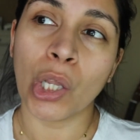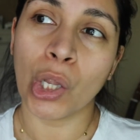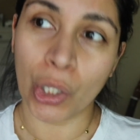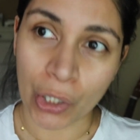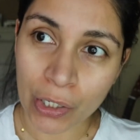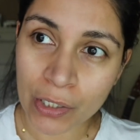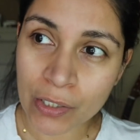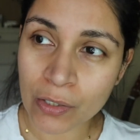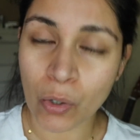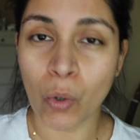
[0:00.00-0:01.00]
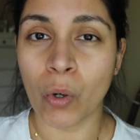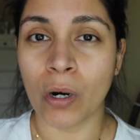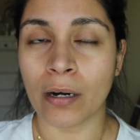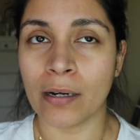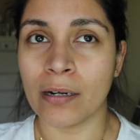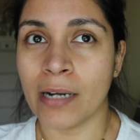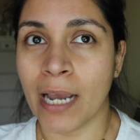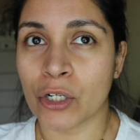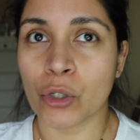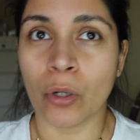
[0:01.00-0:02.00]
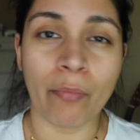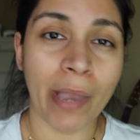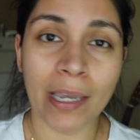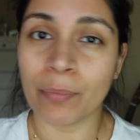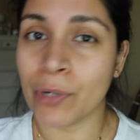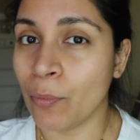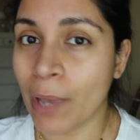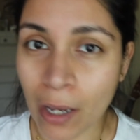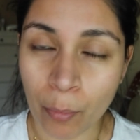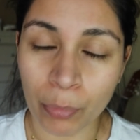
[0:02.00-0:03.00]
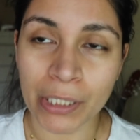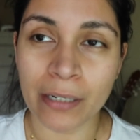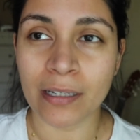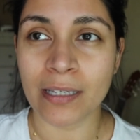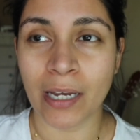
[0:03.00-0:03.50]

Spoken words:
looks or natural makeup, no makeup looks.